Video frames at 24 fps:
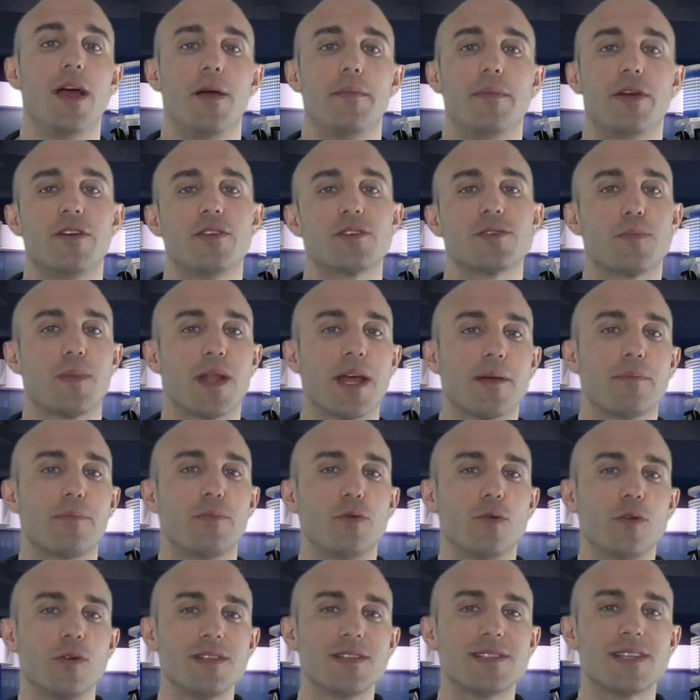Because Black
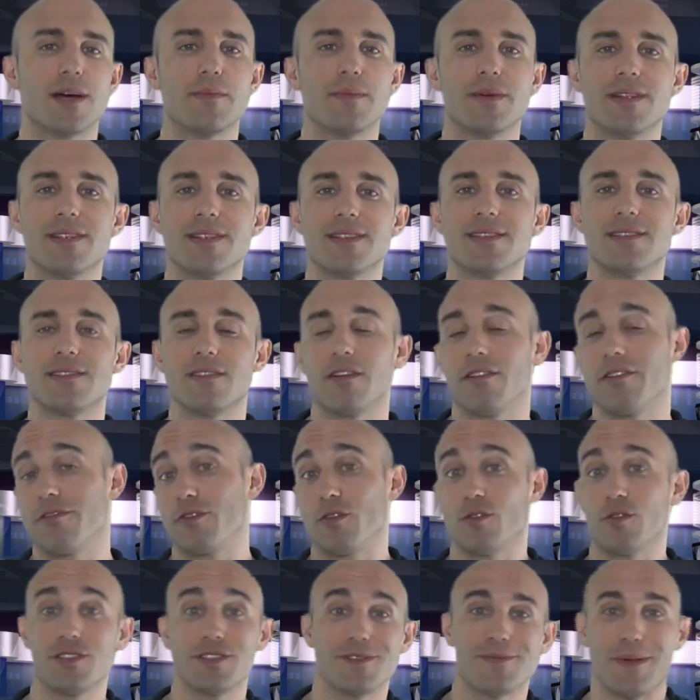Pool summons, of
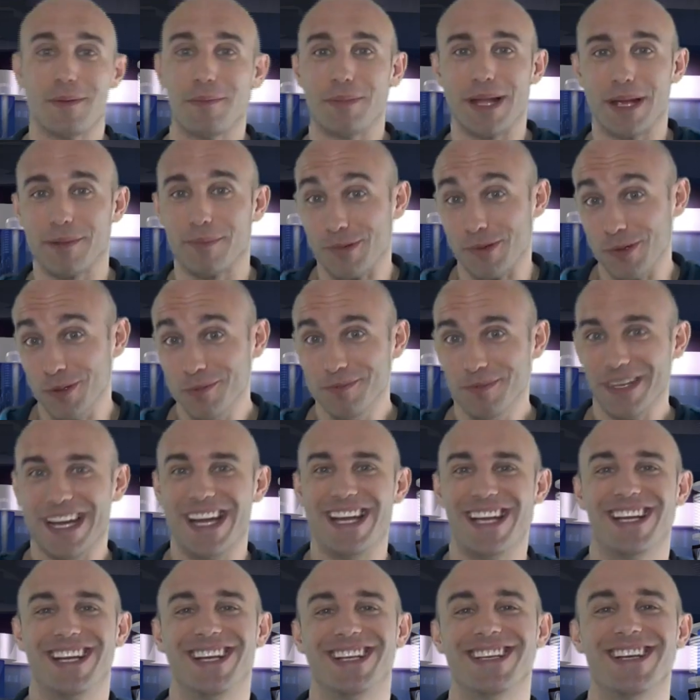course, a Black Pool,
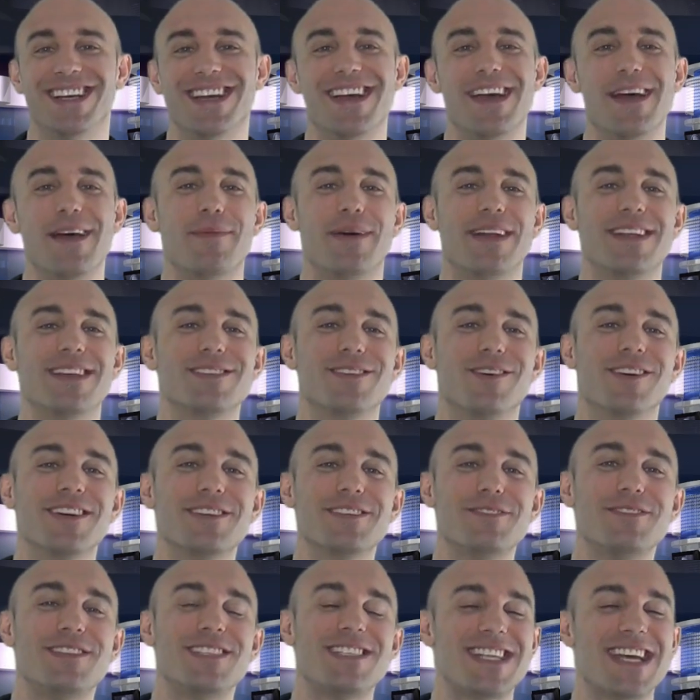but as long
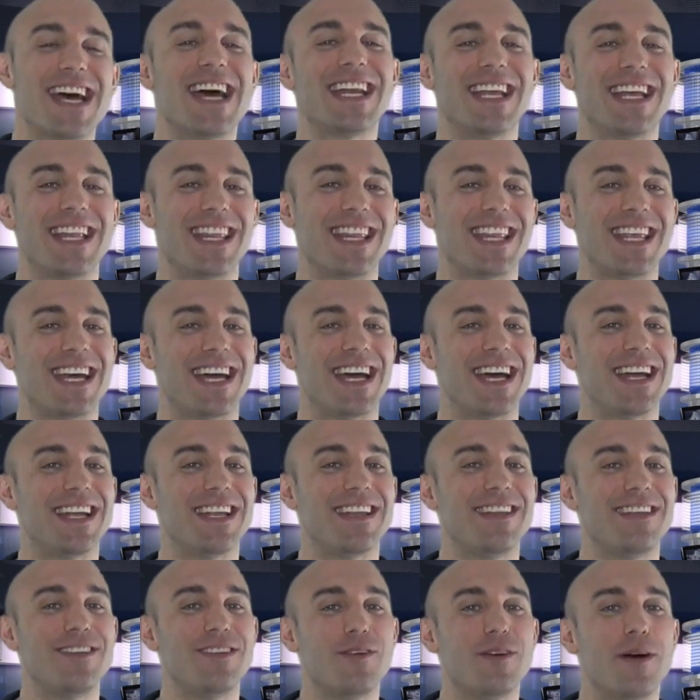as you stand in there,
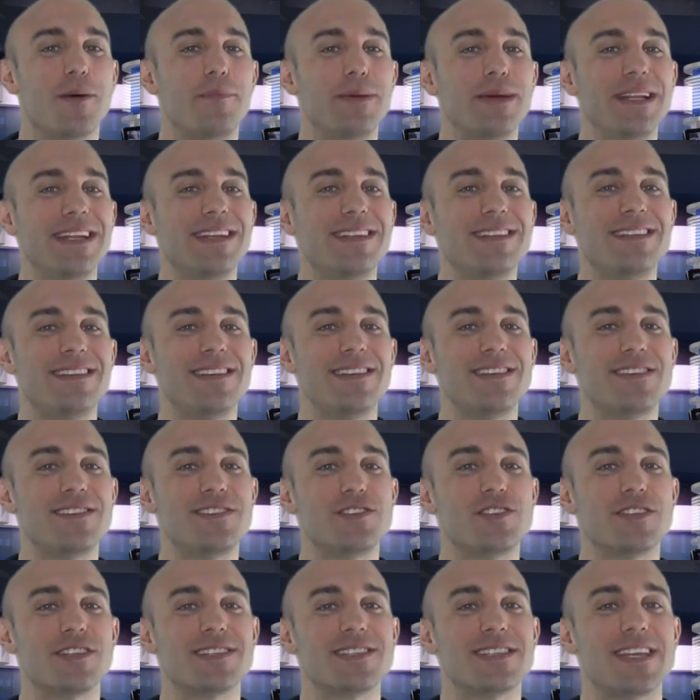your abilities
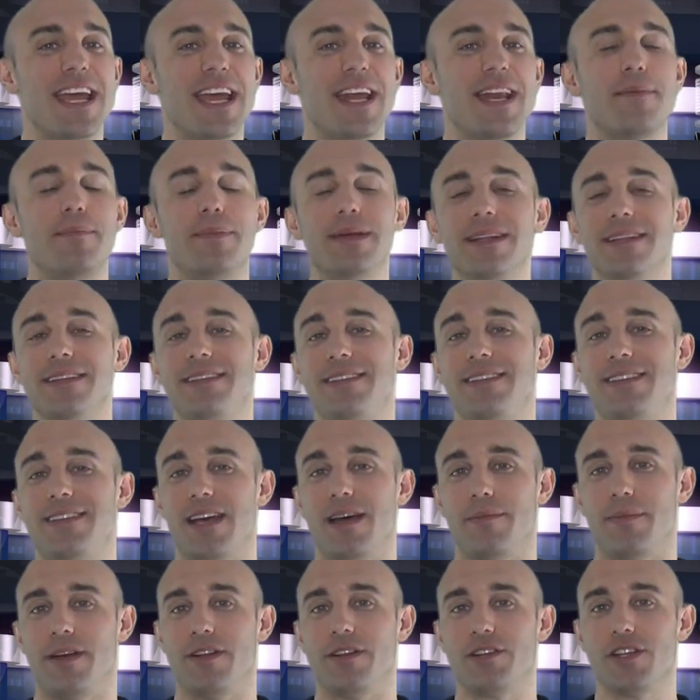just gain ability
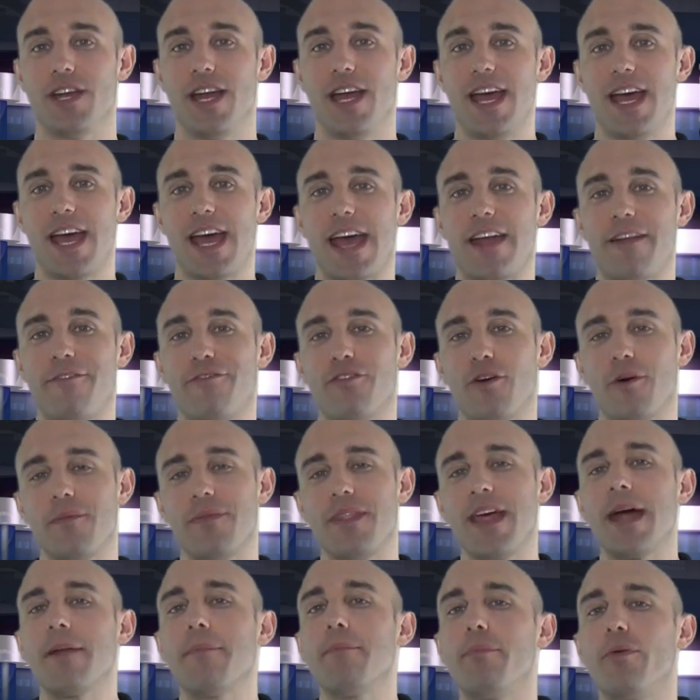damage. And from
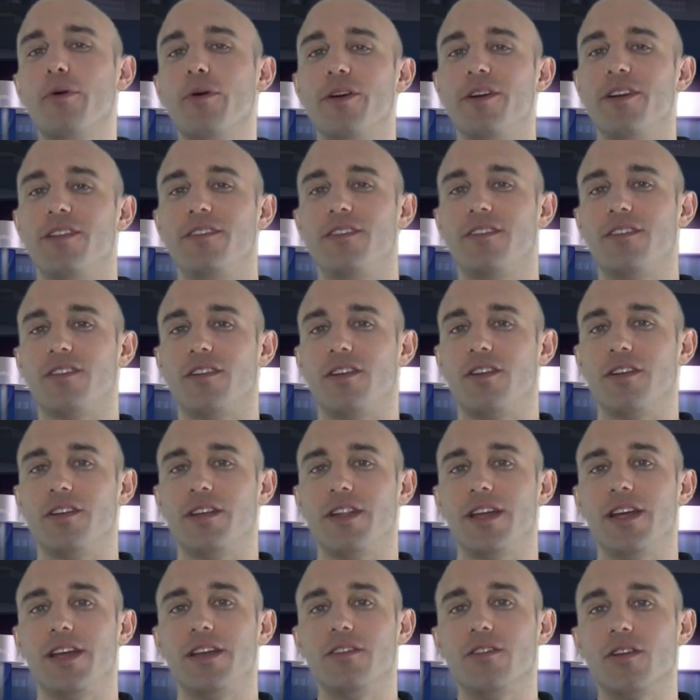that point
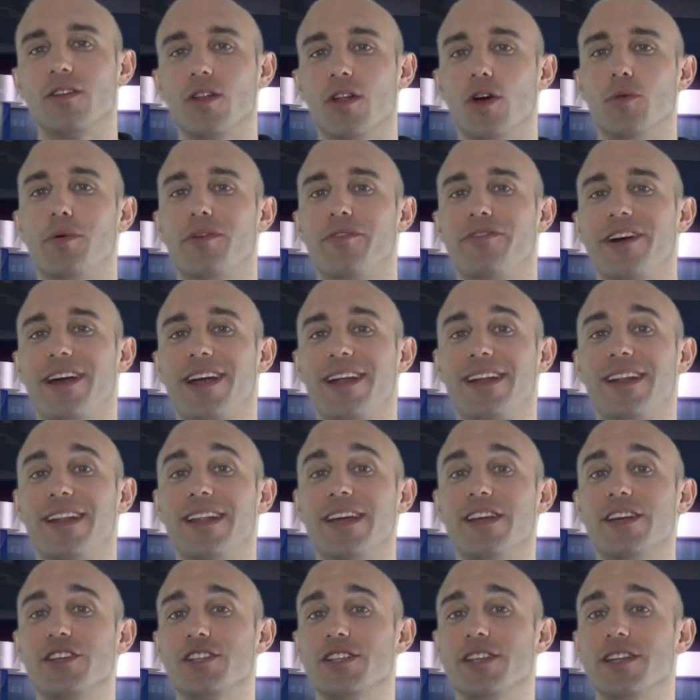on, your Globe of
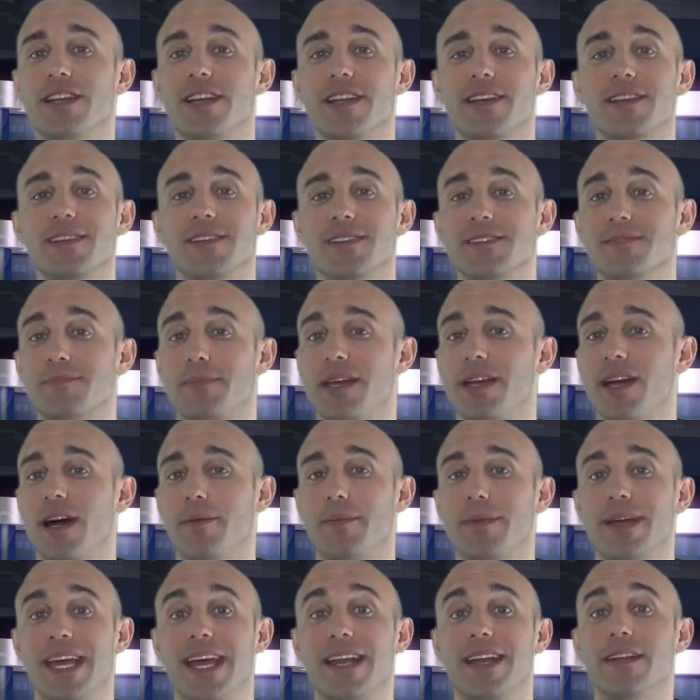Annihilation is
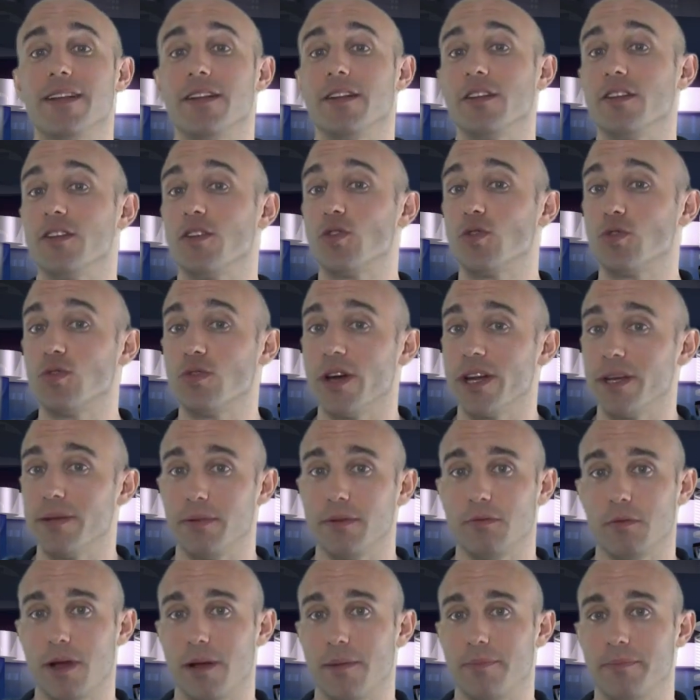becoming an
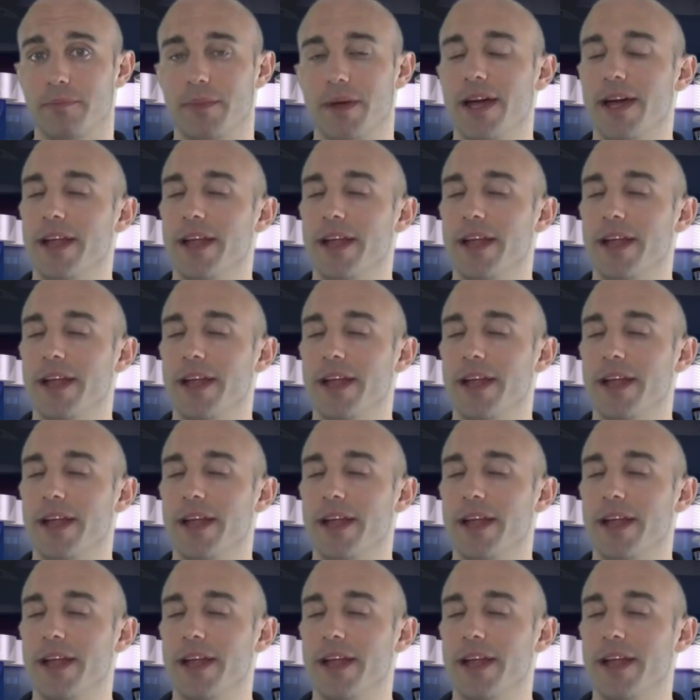incredible weapon,